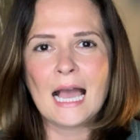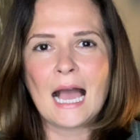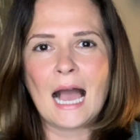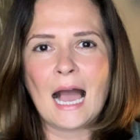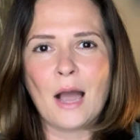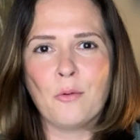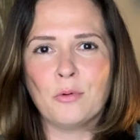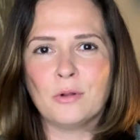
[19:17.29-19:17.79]

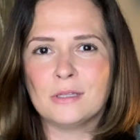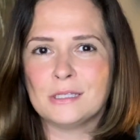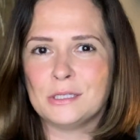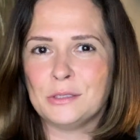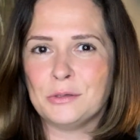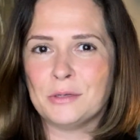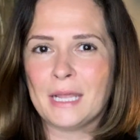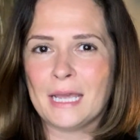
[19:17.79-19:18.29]
I will
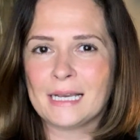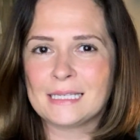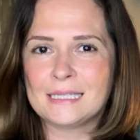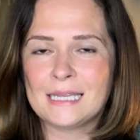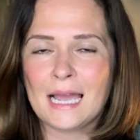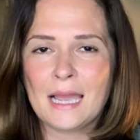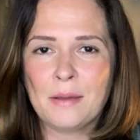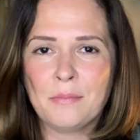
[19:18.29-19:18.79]
see you next
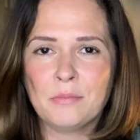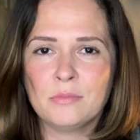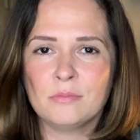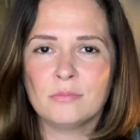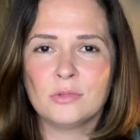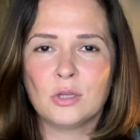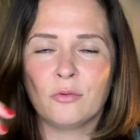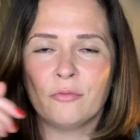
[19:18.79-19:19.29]
time.
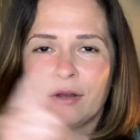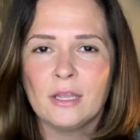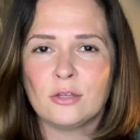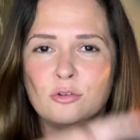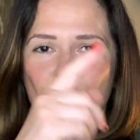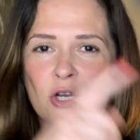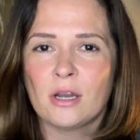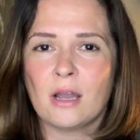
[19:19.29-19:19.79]
Don't forget
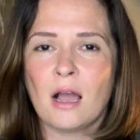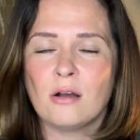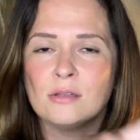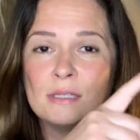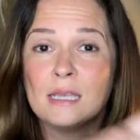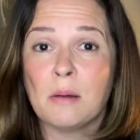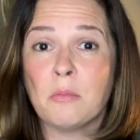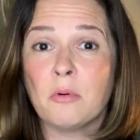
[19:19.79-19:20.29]
to check
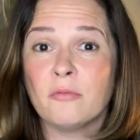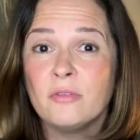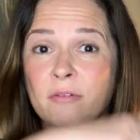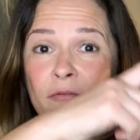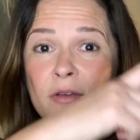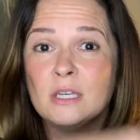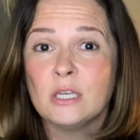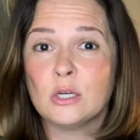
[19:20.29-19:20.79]
out some of
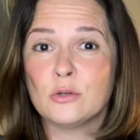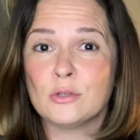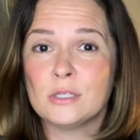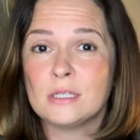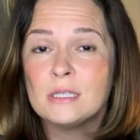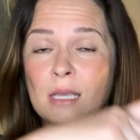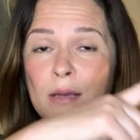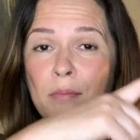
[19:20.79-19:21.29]
the
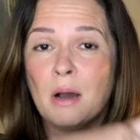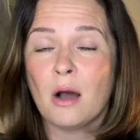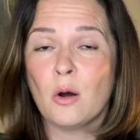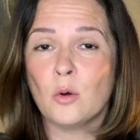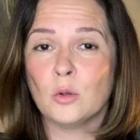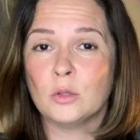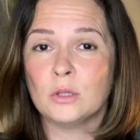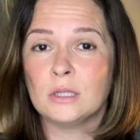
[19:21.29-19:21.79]
videos
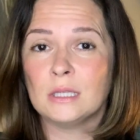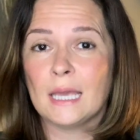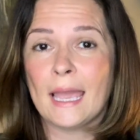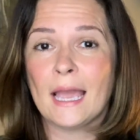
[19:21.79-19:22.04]
about